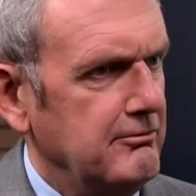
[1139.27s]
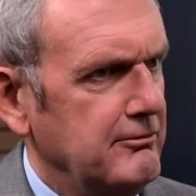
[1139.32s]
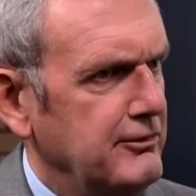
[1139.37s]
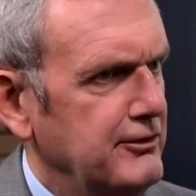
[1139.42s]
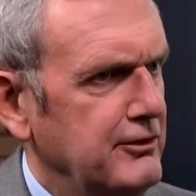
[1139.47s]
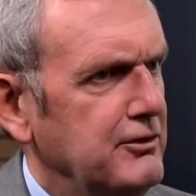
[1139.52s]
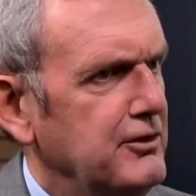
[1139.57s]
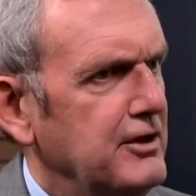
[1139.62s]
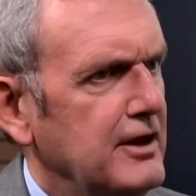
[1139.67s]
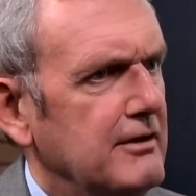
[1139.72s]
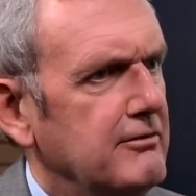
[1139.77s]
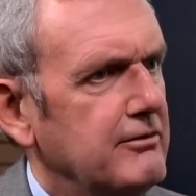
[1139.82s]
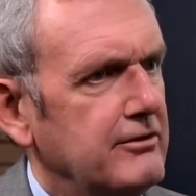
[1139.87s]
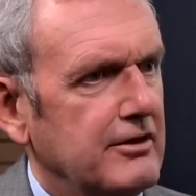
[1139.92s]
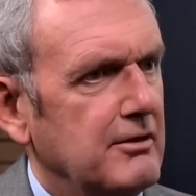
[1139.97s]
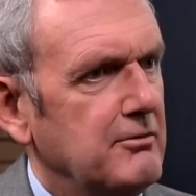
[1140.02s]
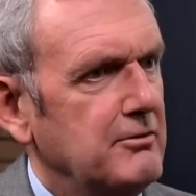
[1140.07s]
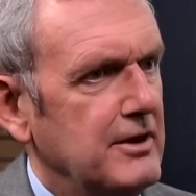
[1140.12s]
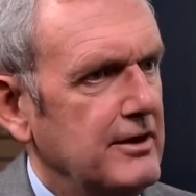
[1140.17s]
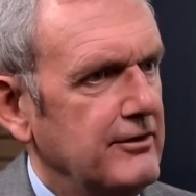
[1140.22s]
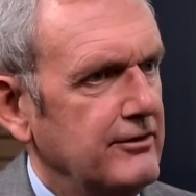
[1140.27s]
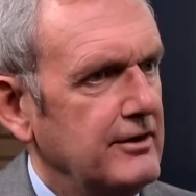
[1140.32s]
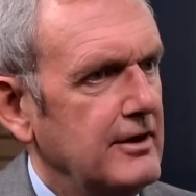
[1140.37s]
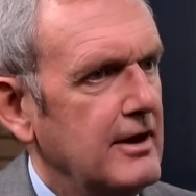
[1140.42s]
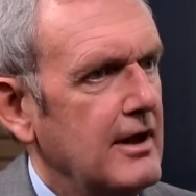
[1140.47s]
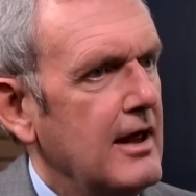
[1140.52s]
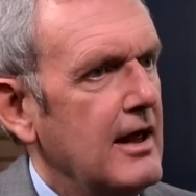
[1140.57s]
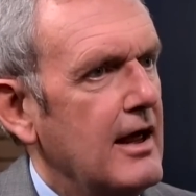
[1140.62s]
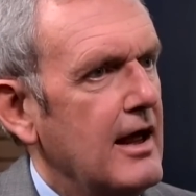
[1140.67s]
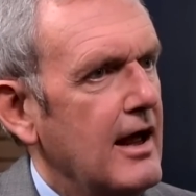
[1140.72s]
suiting her for some reason.
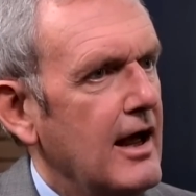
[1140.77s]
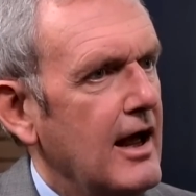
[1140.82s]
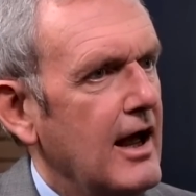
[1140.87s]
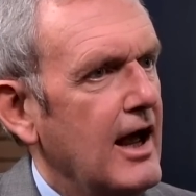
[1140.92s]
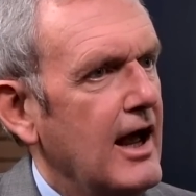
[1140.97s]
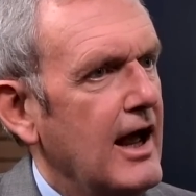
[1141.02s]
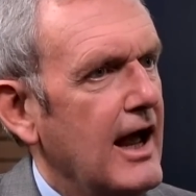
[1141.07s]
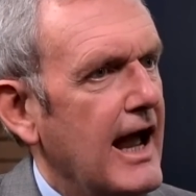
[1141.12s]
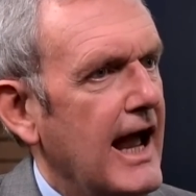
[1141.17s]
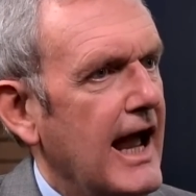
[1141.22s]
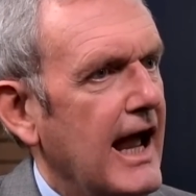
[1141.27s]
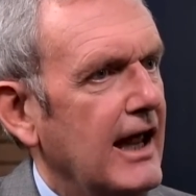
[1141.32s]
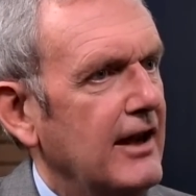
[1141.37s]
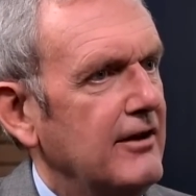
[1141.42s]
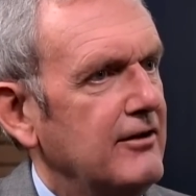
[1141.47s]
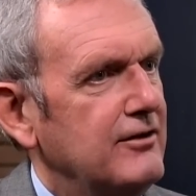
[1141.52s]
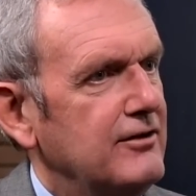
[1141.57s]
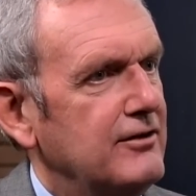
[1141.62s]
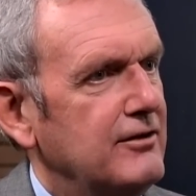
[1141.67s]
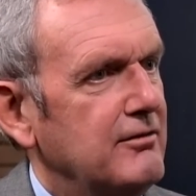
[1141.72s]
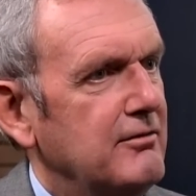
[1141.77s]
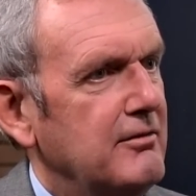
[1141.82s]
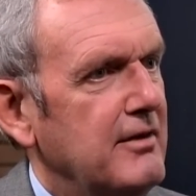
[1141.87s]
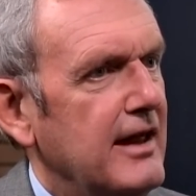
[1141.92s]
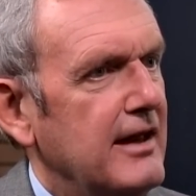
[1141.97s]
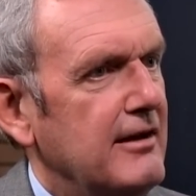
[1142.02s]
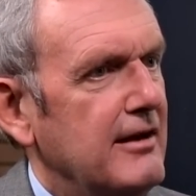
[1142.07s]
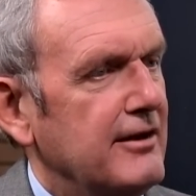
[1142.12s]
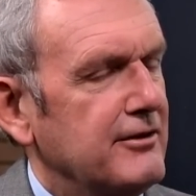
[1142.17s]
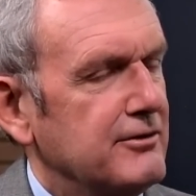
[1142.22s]
And
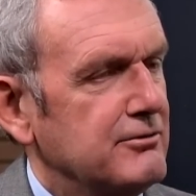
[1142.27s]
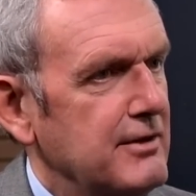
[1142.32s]
they had to